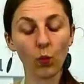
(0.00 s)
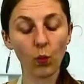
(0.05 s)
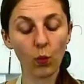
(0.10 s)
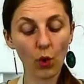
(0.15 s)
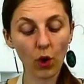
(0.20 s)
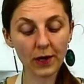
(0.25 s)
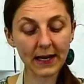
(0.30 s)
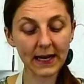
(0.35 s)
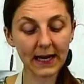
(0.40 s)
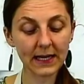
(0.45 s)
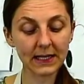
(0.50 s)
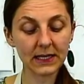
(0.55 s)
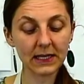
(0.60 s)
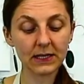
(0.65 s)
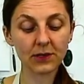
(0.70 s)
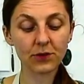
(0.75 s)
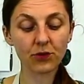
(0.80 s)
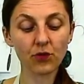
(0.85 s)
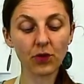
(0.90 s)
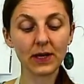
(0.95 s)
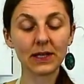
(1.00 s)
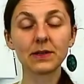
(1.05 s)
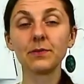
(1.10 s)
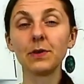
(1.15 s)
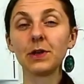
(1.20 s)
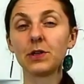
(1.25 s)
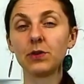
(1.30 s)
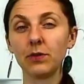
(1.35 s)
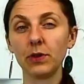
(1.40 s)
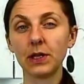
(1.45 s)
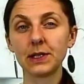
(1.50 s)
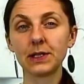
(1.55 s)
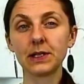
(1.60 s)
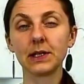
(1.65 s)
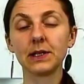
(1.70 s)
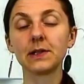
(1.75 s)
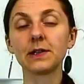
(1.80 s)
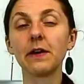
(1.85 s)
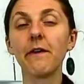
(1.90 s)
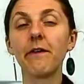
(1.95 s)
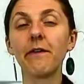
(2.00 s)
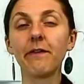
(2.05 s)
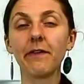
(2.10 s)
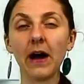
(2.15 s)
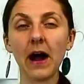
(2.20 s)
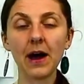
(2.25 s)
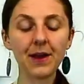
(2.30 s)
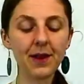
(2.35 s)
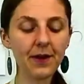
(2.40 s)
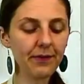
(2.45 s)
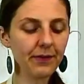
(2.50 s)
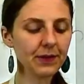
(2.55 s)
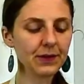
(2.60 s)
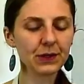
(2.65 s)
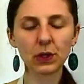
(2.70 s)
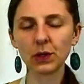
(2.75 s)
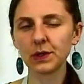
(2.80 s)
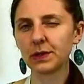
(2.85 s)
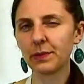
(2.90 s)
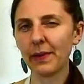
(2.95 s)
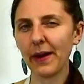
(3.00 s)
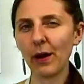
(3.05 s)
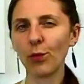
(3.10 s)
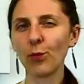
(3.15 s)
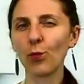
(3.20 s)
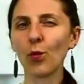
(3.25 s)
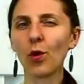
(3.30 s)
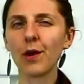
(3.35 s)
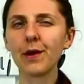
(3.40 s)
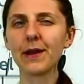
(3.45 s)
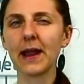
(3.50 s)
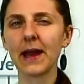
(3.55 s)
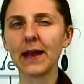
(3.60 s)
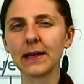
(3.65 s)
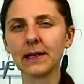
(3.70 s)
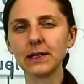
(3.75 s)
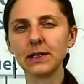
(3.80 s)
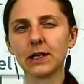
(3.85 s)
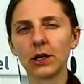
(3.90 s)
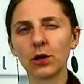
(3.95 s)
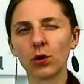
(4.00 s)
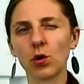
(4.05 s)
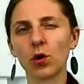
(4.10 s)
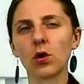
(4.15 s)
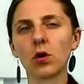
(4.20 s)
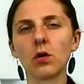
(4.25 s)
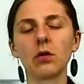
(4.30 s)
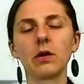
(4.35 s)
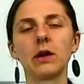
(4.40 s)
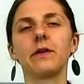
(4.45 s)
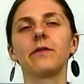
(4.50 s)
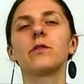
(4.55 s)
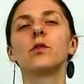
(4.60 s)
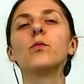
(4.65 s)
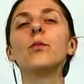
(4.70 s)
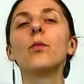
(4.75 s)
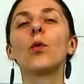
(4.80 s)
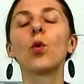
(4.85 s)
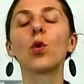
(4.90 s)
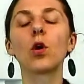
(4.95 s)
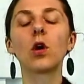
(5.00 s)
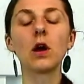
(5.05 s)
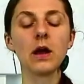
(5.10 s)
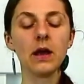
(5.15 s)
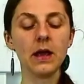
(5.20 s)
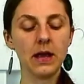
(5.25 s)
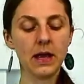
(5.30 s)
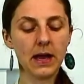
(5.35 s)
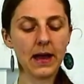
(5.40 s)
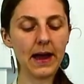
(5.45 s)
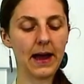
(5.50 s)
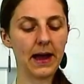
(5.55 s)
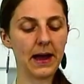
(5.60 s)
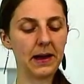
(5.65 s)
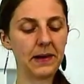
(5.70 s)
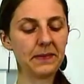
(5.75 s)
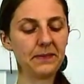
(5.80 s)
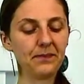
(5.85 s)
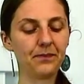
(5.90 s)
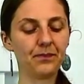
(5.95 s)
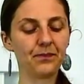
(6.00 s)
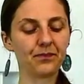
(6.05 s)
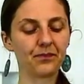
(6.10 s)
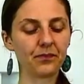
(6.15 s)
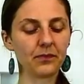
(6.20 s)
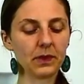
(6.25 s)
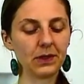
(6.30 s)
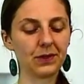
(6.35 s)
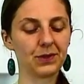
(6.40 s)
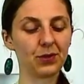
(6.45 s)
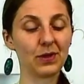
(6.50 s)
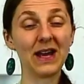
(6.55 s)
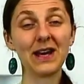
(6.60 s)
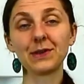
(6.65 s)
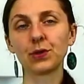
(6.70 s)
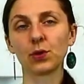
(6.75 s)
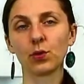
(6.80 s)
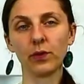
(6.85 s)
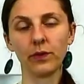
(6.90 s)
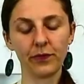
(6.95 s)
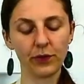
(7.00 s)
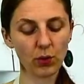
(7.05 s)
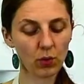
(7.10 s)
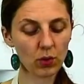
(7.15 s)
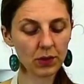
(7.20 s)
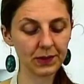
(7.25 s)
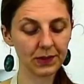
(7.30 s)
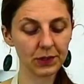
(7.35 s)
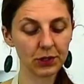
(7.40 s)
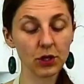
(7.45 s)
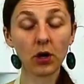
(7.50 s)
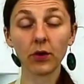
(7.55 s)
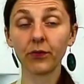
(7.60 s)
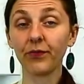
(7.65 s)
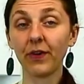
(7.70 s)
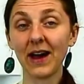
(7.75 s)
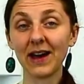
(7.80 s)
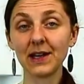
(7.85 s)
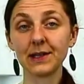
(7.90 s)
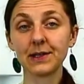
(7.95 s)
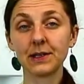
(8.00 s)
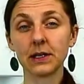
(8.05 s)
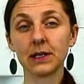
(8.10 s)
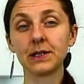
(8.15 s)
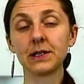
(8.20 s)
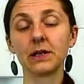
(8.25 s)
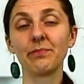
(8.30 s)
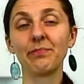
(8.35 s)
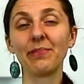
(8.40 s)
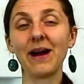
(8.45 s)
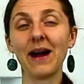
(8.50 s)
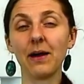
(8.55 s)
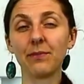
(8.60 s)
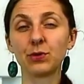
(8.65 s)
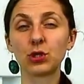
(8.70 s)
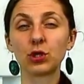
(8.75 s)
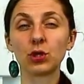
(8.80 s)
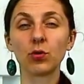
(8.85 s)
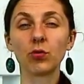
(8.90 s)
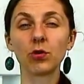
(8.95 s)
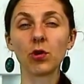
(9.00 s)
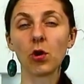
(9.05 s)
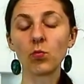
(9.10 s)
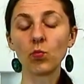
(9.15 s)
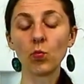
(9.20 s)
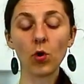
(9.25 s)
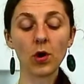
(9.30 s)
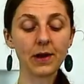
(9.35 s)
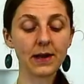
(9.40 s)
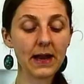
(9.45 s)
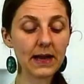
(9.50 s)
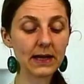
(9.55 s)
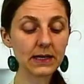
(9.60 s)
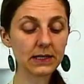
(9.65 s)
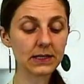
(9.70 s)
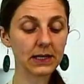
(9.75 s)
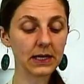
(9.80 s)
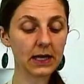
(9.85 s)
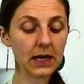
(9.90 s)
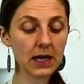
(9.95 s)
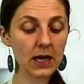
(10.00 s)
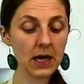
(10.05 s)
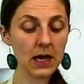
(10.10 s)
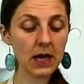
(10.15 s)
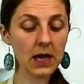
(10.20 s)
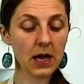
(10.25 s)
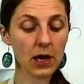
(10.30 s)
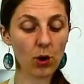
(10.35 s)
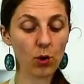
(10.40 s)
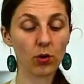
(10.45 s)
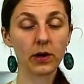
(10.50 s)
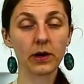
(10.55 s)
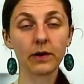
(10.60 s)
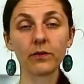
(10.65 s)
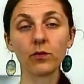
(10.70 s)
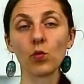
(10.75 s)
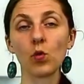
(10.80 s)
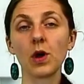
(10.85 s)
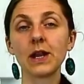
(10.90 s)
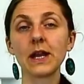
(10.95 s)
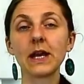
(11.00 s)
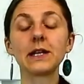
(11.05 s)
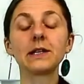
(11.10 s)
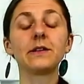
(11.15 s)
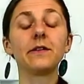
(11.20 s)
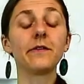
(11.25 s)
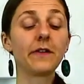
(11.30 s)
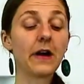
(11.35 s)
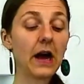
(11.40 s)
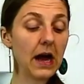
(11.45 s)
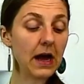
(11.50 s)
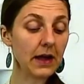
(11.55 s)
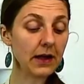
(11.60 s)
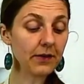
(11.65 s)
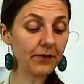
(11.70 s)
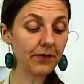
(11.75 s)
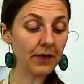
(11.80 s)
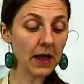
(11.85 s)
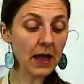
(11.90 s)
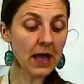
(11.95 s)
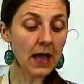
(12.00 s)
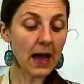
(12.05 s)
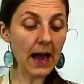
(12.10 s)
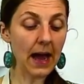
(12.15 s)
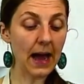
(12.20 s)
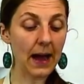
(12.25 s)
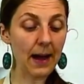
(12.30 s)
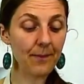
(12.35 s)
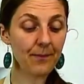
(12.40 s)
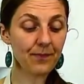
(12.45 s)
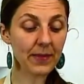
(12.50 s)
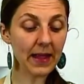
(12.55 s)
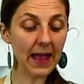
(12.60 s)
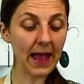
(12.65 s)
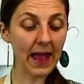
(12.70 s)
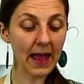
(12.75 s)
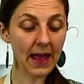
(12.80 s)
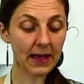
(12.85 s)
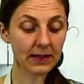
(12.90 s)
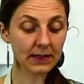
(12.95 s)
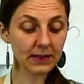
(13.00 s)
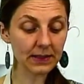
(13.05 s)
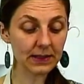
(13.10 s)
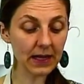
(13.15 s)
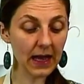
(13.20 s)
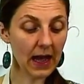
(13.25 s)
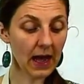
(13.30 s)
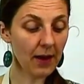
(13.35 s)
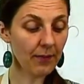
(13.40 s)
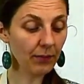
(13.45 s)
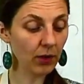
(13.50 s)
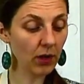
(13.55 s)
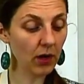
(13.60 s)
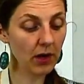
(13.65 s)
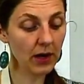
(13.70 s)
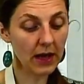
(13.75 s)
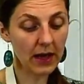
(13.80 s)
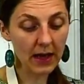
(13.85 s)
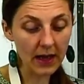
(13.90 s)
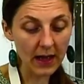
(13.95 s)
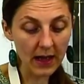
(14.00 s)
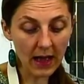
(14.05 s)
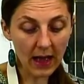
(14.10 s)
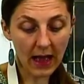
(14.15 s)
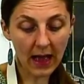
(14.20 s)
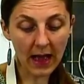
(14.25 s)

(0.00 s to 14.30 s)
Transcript: 180 degrees, but this is a fan oven, so it's about 190 or even more. So yeah, so if yours is not fan assistant, perhaps do it on 190 or even 195. And I'm gonna